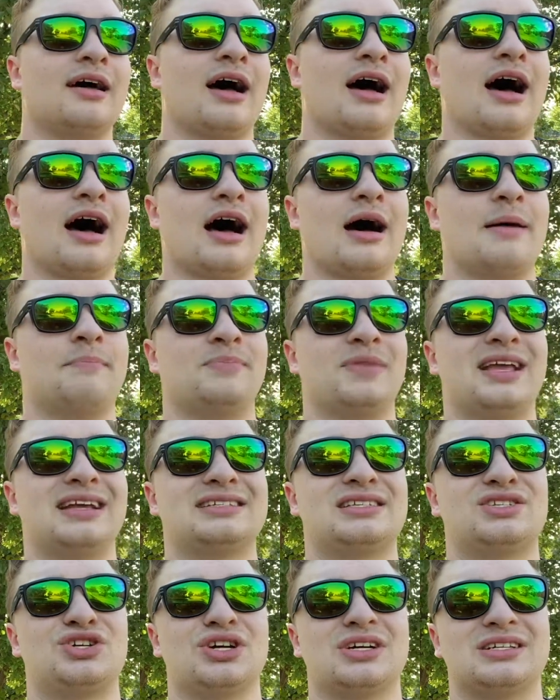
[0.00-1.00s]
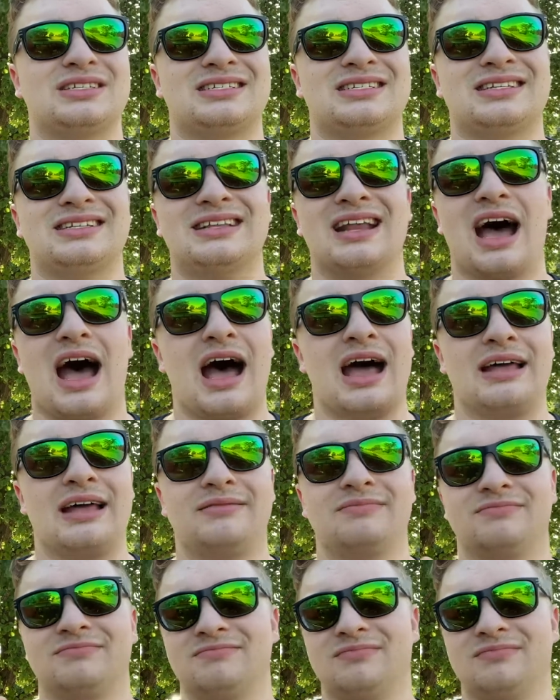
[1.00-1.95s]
It's just not